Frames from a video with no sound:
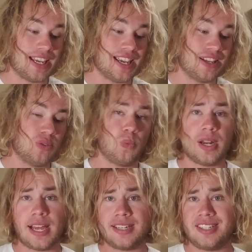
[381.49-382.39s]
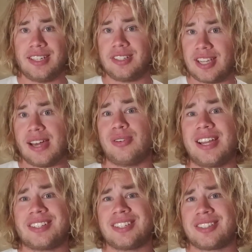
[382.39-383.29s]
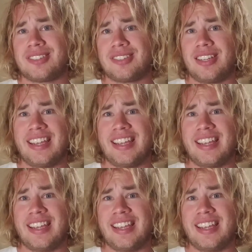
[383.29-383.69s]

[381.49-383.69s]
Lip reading: and what I did to counteract this.